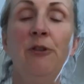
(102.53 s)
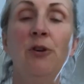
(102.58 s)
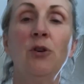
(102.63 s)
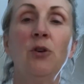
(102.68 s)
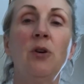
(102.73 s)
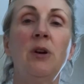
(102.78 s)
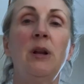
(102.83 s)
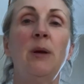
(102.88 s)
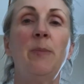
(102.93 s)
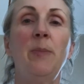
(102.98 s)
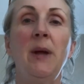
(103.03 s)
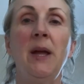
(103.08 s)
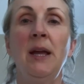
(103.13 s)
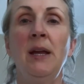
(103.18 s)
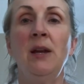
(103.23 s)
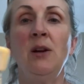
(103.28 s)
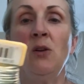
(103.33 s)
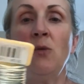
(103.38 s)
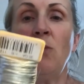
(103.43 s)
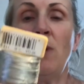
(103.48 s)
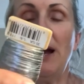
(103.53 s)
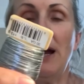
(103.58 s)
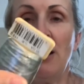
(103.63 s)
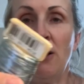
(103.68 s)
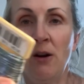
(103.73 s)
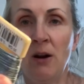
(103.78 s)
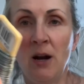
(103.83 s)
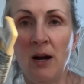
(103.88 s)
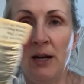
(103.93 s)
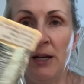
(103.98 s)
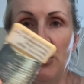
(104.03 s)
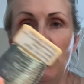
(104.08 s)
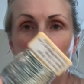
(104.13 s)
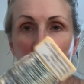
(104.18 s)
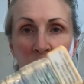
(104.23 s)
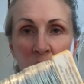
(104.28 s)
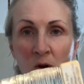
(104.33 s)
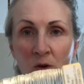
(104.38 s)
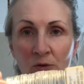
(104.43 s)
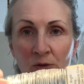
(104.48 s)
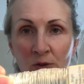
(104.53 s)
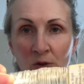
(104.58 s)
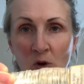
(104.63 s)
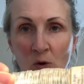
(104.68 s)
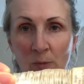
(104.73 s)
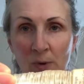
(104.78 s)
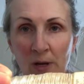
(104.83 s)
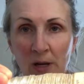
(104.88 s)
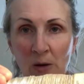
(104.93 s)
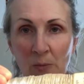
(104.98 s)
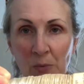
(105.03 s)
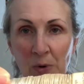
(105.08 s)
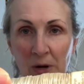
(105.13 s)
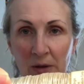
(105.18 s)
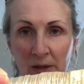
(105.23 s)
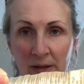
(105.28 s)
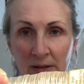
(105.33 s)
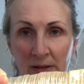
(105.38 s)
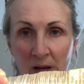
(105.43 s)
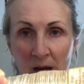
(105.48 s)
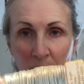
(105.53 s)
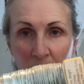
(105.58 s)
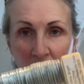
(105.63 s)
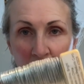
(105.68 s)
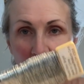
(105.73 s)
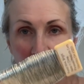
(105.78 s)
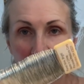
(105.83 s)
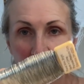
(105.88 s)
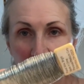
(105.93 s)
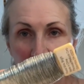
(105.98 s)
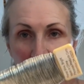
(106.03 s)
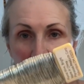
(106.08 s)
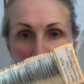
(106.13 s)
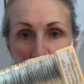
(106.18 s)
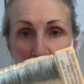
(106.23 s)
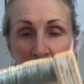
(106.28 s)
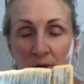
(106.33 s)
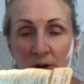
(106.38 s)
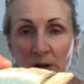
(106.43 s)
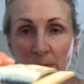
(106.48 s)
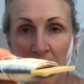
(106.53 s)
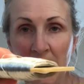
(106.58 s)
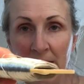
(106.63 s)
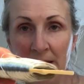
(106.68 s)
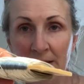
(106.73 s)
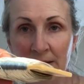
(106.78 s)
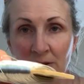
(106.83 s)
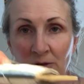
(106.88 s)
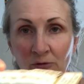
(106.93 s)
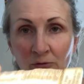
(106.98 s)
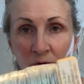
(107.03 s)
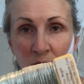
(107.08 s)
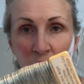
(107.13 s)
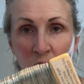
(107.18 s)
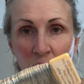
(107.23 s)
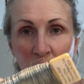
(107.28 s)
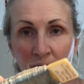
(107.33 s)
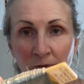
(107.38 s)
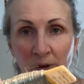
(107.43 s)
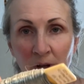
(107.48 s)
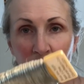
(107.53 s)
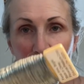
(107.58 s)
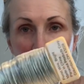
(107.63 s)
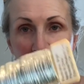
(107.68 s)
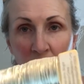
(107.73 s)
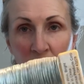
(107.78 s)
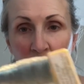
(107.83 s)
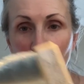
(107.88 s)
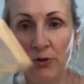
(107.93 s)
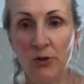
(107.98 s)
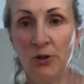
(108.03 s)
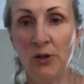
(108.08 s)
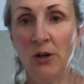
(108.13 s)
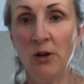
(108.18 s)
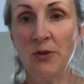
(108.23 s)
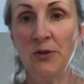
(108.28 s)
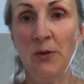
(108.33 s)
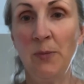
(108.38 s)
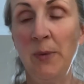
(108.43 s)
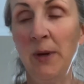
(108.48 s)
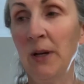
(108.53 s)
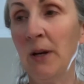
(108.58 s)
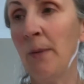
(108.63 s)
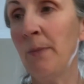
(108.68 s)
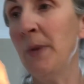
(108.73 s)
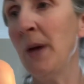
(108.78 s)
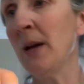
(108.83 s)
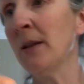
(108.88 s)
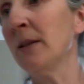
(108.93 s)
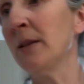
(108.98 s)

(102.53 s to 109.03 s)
you're going to paint your wire, you can also go pick up wire that's not painted. Or if you're going to paint silver, or if you're going to paint it gold, you can also pick up that